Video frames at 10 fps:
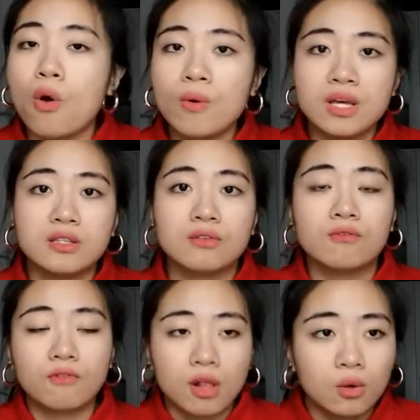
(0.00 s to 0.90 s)
Always
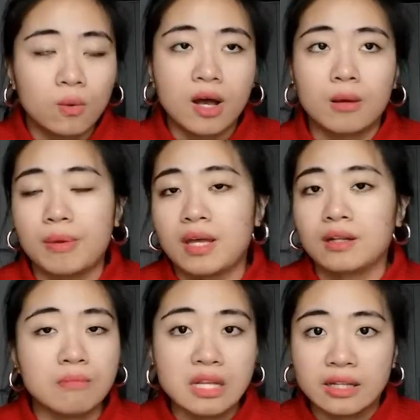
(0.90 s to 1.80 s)
follow up
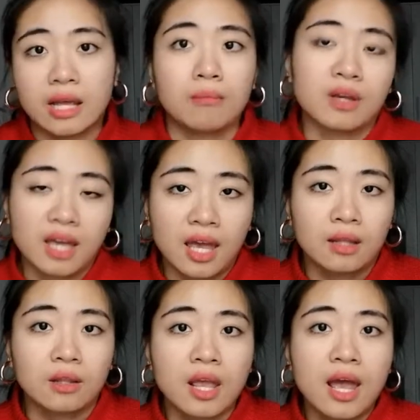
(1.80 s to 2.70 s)
and meet them
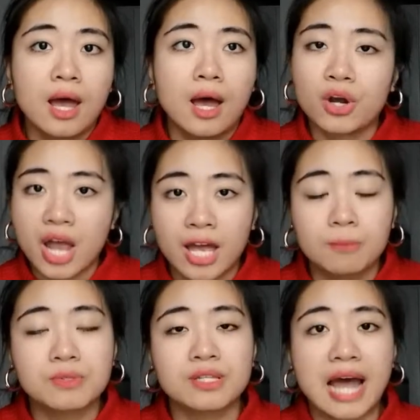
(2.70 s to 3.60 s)
again,
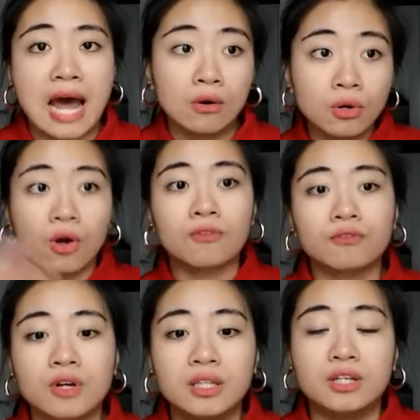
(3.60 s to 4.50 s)
perhaps out
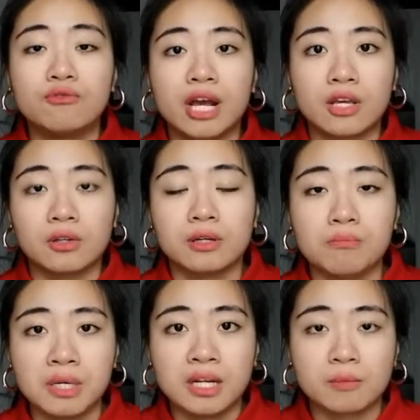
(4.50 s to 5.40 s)
of the
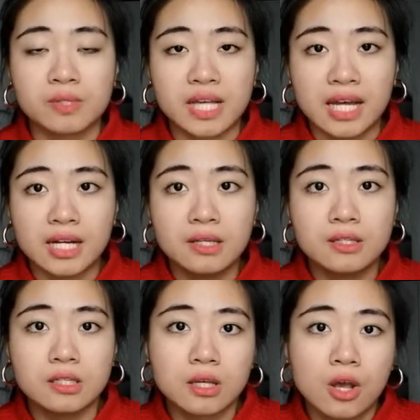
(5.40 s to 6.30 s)
regular meetup
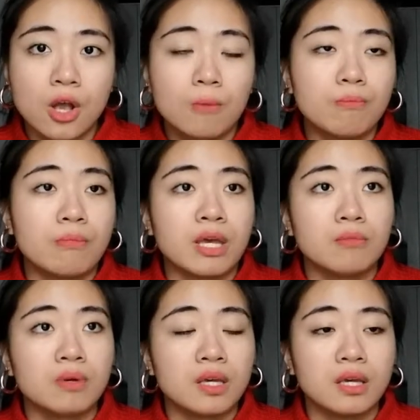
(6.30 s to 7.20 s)
settings.
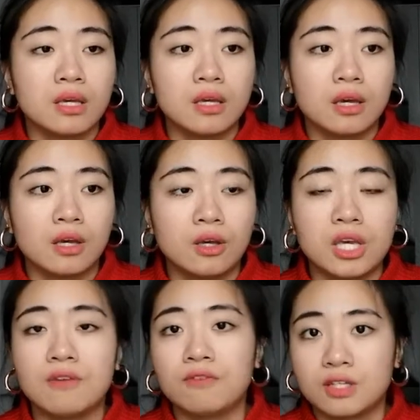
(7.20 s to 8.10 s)
Maybe
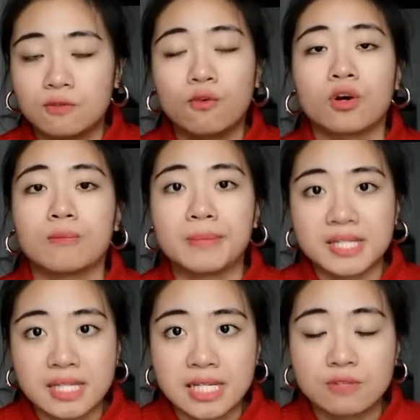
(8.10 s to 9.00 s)
if it's for
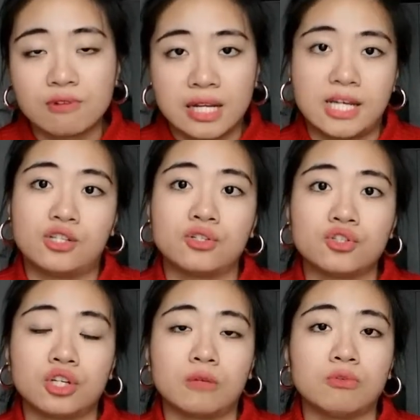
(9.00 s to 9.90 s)
a business
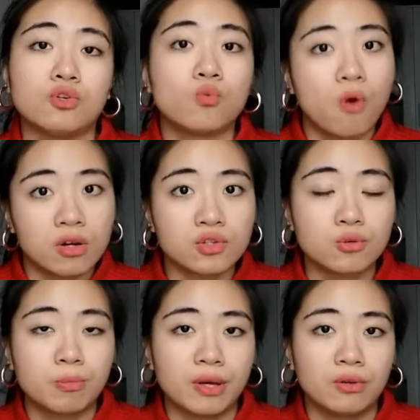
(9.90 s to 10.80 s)
relationship, you
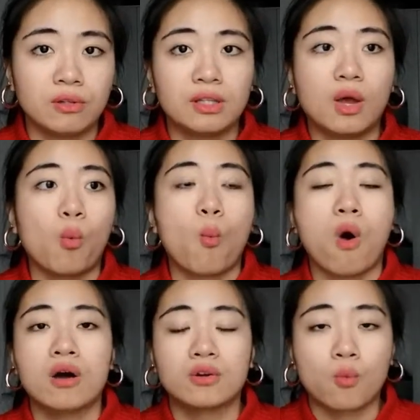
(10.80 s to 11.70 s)
want to build a
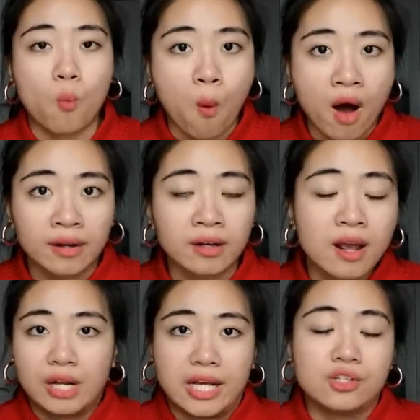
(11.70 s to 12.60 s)
one-on-one
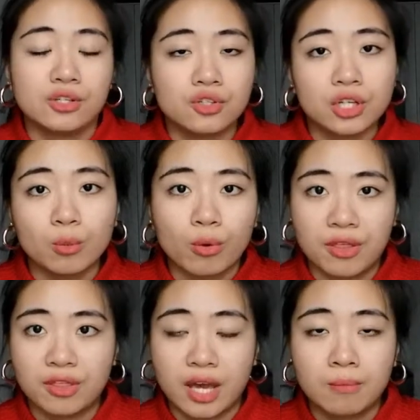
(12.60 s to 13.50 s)
relationship
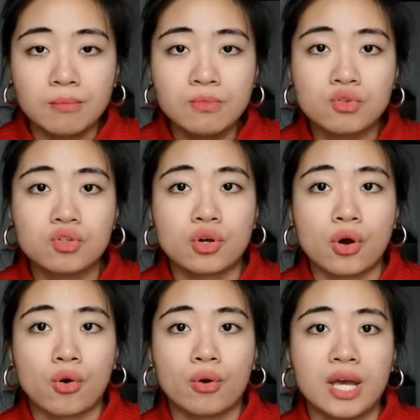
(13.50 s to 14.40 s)
with them.
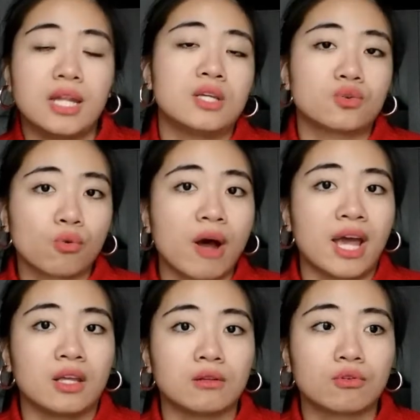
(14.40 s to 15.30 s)
So it is
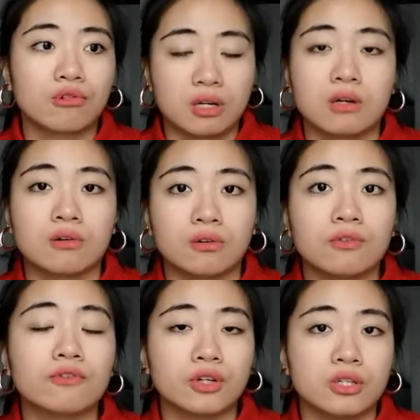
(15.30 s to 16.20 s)
quite
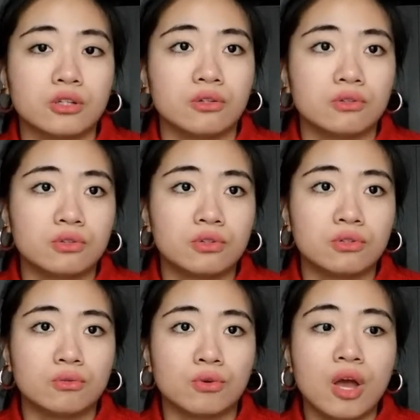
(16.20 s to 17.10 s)
critical for you
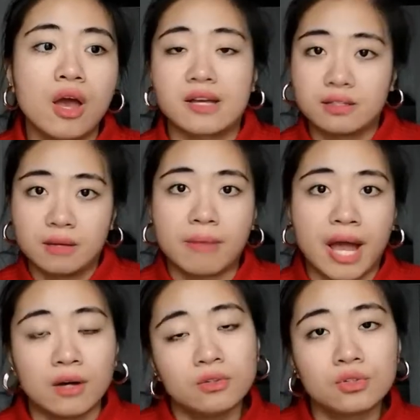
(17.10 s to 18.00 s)
to ask
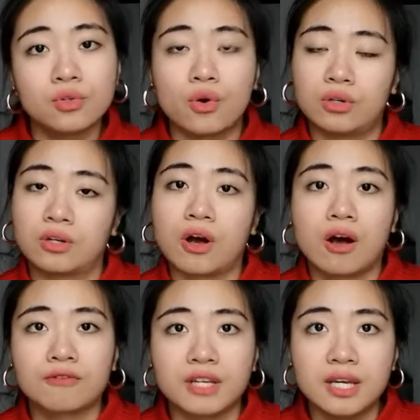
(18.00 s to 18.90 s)
them out on a
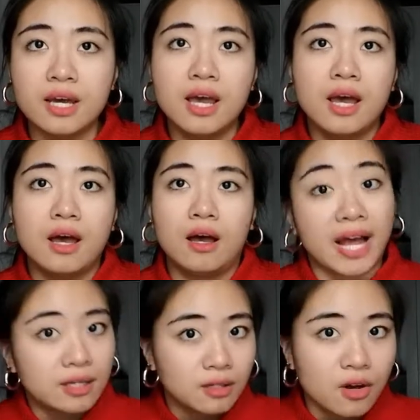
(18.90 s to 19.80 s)
coffee,
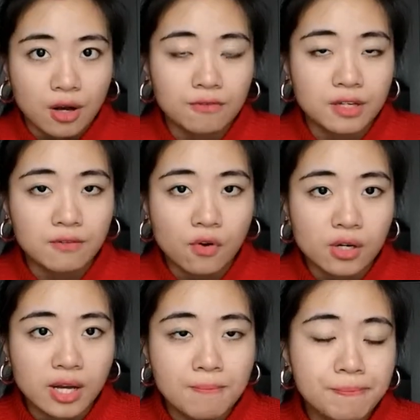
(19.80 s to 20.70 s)
buy the coffee
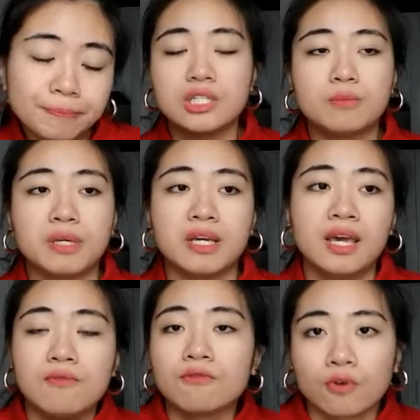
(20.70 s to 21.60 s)
for them. Just
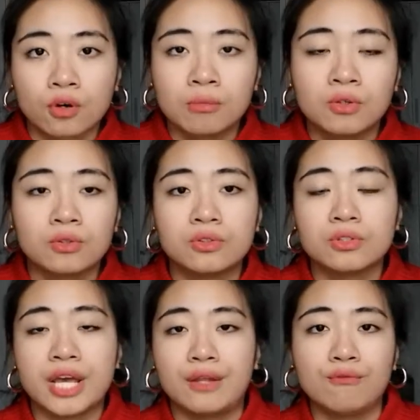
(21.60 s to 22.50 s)
be
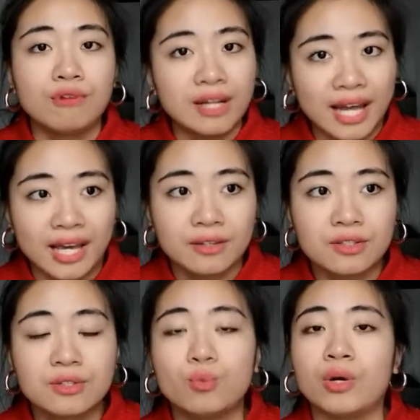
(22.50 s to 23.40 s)
informal and
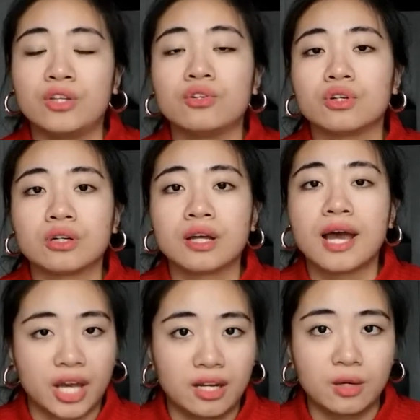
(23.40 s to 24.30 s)
relaxed when you're
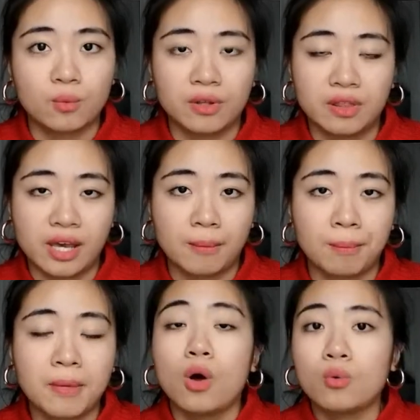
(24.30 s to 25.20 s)
chatting with
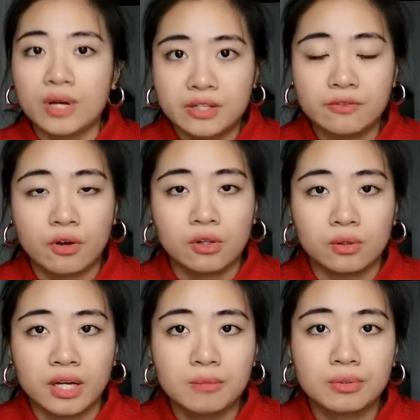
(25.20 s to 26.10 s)
them. Always
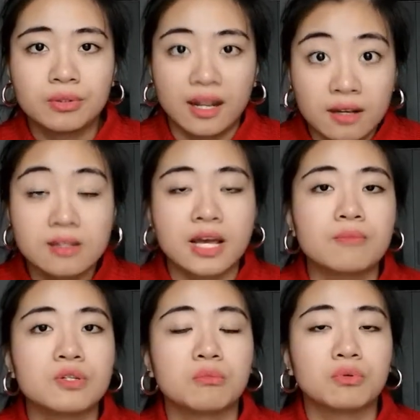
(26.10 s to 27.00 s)
follow up. An
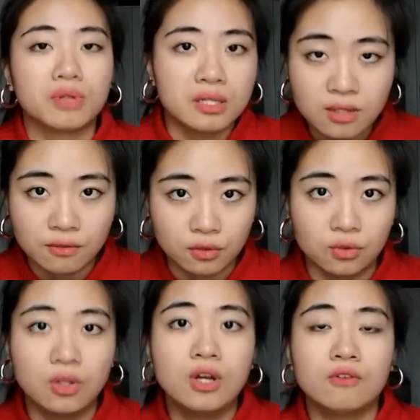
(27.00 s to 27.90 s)
acceptable
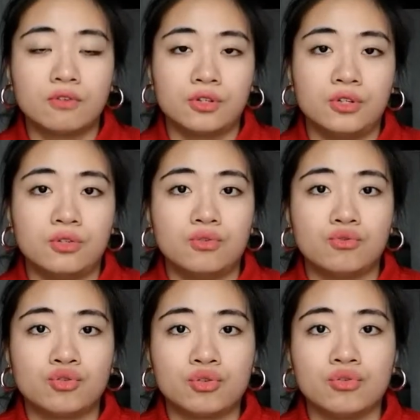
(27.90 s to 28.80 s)
interval for
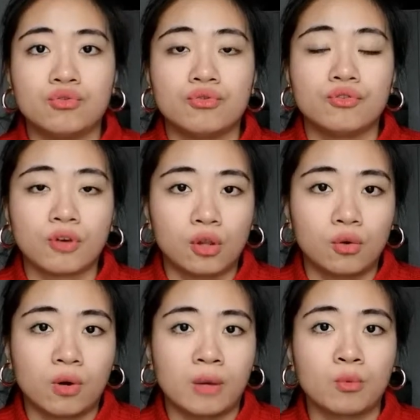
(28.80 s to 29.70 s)
you to
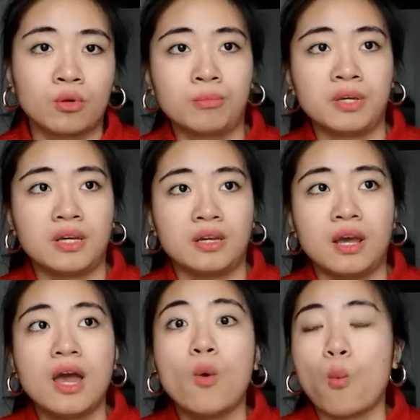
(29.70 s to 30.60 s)
follow up would
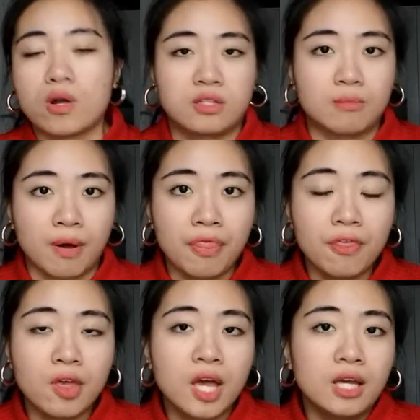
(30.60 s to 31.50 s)
be once a
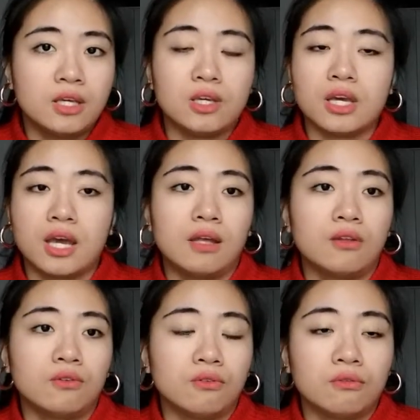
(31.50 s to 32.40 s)
month. You
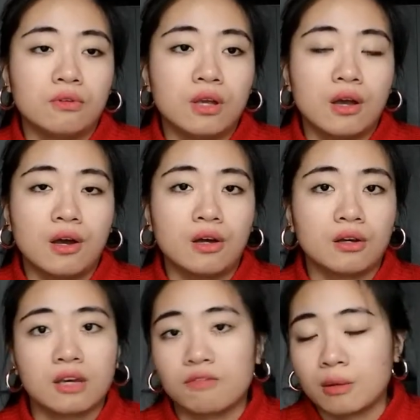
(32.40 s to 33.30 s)

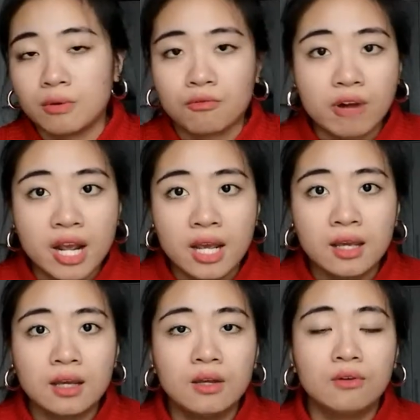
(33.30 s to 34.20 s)
can give them a
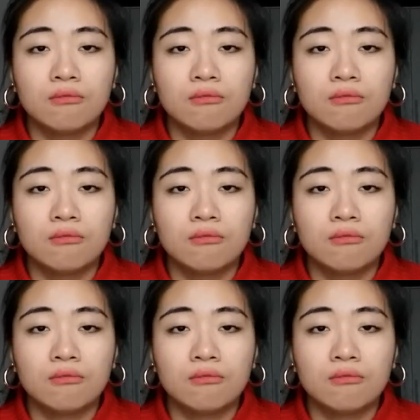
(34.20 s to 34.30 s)
ring,